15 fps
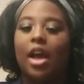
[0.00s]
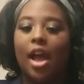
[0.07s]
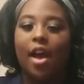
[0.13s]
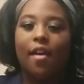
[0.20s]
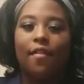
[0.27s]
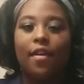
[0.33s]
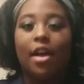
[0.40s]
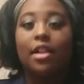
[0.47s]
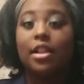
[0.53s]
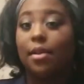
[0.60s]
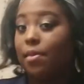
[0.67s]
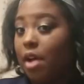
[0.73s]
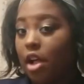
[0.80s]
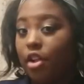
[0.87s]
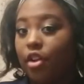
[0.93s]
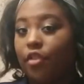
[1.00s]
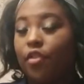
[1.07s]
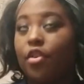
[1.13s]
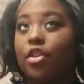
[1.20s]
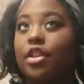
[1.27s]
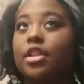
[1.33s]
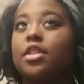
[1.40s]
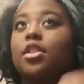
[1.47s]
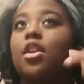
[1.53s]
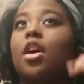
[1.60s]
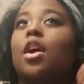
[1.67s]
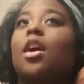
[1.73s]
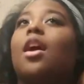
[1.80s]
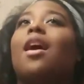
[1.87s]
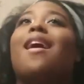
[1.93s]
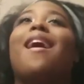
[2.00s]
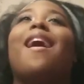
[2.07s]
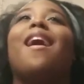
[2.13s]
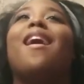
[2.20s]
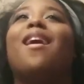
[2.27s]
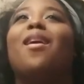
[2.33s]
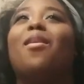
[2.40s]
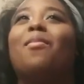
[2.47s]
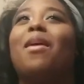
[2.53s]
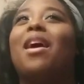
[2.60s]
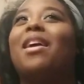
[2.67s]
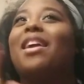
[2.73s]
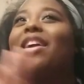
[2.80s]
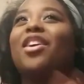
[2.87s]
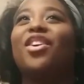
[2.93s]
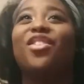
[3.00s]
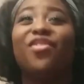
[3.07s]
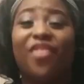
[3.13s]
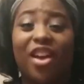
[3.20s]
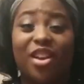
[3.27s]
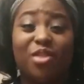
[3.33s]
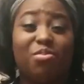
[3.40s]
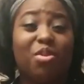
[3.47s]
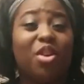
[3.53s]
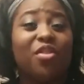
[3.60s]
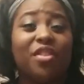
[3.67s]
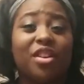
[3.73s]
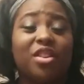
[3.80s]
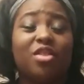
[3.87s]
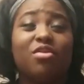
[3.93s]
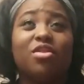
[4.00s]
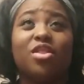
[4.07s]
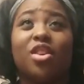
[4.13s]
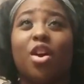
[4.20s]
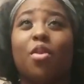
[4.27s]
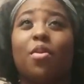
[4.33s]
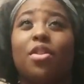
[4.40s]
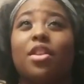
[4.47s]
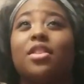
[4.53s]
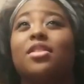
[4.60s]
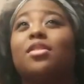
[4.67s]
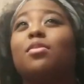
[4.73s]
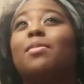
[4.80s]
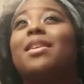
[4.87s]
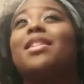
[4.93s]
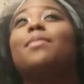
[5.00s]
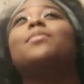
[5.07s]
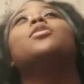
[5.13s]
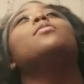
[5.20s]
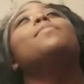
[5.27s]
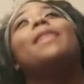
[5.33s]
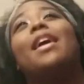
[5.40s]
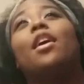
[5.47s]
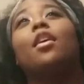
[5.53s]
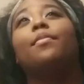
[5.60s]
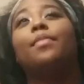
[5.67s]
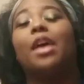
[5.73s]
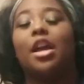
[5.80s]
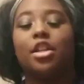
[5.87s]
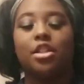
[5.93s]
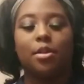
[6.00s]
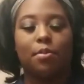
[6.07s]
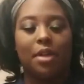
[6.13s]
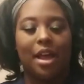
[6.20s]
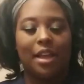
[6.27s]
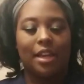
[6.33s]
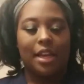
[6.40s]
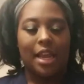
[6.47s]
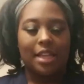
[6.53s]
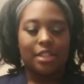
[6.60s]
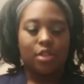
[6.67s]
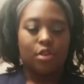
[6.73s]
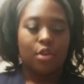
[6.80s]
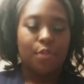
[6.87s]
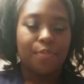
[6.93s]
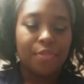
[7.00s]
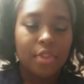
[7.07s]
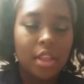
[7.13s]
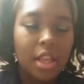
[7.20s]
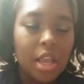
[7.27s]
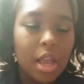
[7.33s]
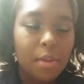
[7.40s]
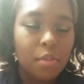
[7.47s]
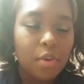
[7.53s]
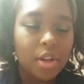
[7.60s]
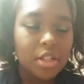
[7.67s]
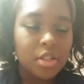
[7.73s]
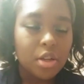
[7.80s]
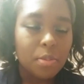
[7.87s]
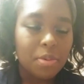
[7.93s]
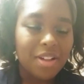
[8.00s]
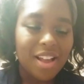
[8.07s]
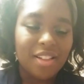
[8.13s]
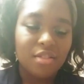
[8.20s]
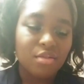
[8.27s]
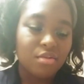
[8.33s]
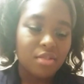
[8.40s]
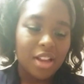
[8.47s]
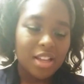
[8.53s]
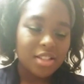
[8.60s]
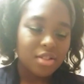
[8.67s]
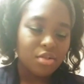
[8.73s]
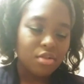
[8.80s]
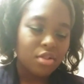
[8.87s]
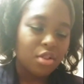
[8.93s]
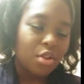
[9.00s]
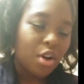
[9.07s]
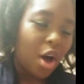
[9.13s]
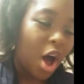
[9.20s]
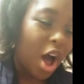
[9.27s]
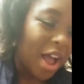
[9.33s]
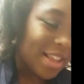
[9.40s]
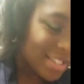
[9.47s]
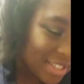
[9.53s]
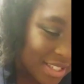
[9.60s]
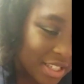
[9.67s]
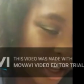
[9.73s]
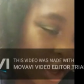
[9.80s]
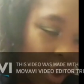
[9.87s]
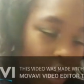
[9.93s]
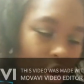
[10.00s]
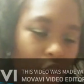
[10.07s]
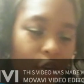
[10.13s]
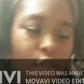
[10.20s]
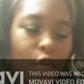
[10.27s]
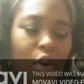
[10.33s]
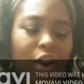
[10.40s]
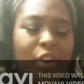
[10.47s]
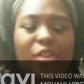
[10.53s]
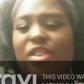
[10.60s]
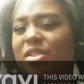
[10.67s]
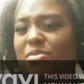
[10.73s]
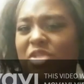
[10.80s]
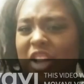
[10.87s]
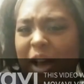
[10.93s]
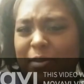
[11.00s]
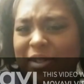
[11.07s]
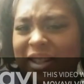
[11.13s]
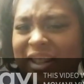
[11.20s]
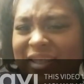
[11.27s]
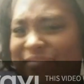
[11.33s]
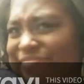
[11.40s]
have a lip color for this look. I couldn't find a perfect nude to go with it, so my lips are bare. I just applied a nice little, I'm going to apply a little nice little gloss for it, or some chapstick,